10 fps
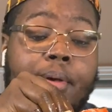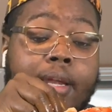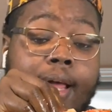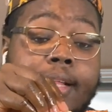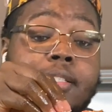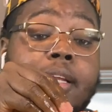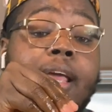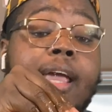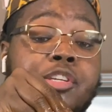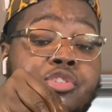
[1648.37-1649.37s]
And that's an
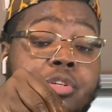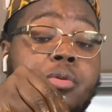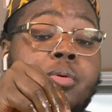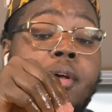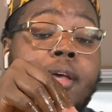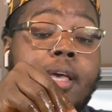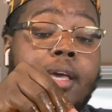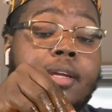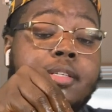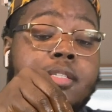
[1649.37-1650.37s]
issue
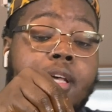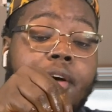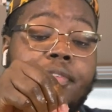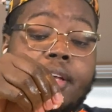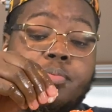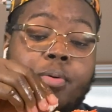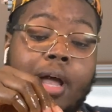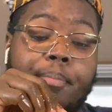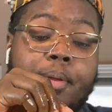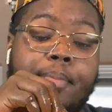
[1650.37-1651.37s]
in itself. That's
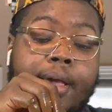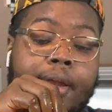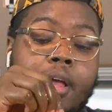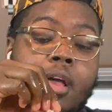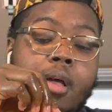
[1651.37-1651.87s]
problematic.